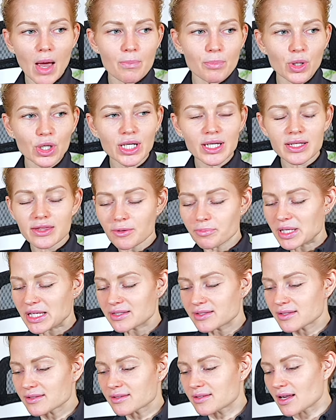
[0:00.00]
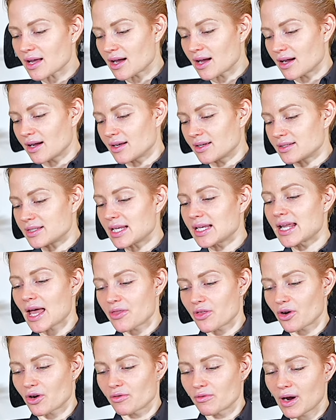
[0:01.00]
putting the pieces uh,
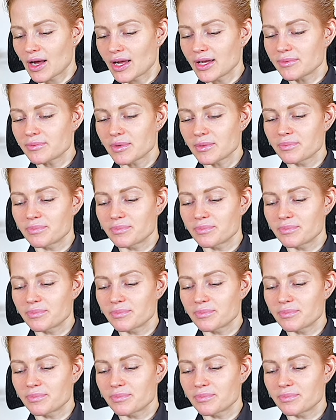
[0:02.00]
together, right?